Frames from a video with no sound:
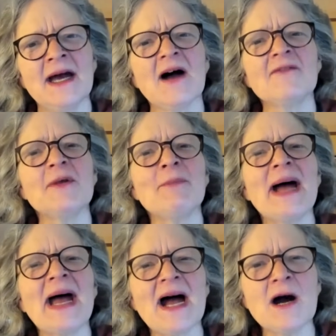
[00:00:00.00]
of the
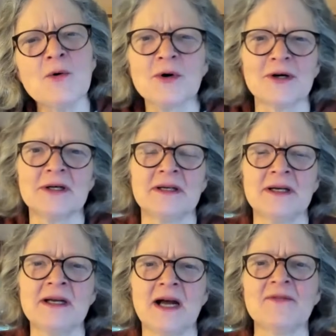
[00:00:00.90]
power
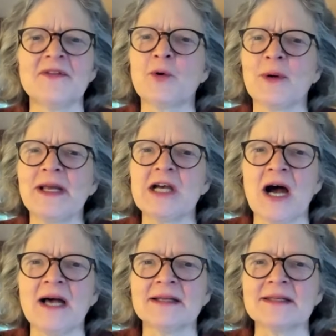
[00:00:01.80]
of the great
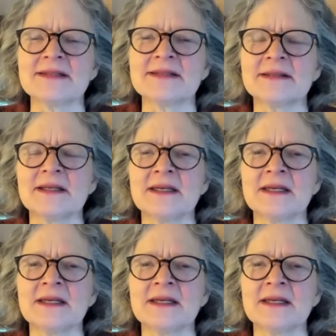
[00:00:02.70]
goddess.